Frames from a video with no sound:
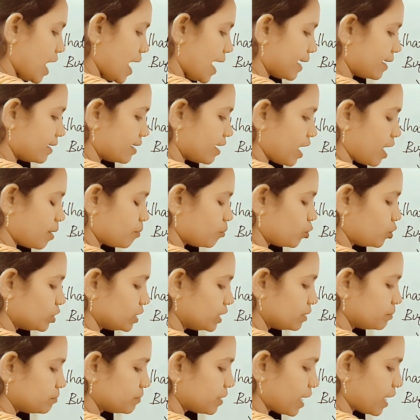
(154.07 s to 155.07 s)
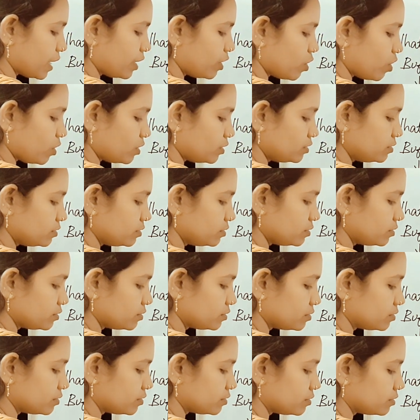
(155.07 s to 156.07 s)
and ammonium ion
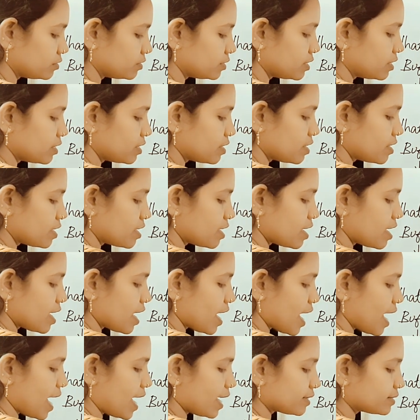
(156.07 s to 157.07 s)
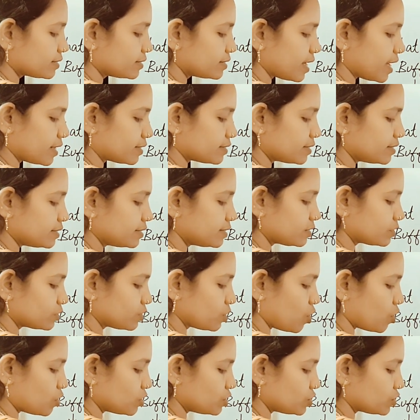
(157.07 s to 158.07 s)
acts as its
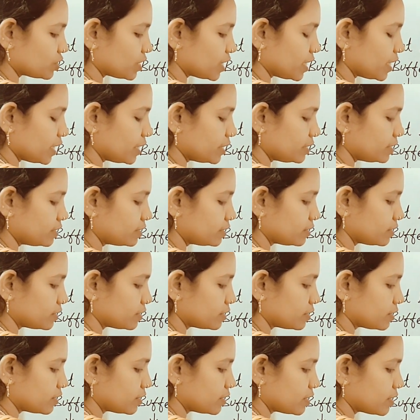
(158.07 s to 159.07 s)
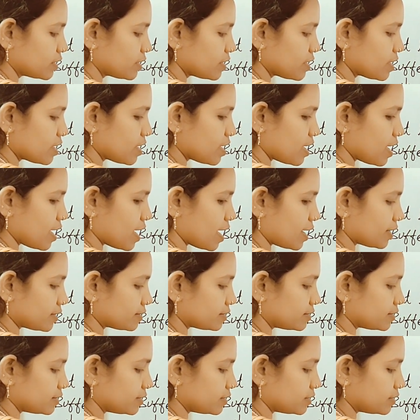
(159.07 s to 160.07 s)
conjugate
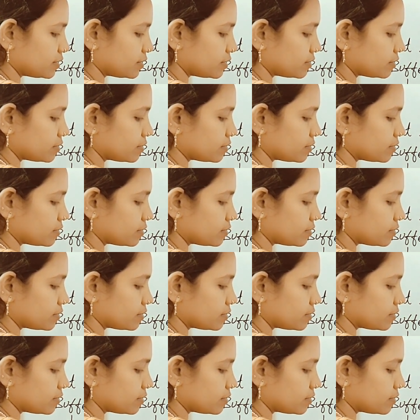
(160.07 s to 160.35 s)
acid.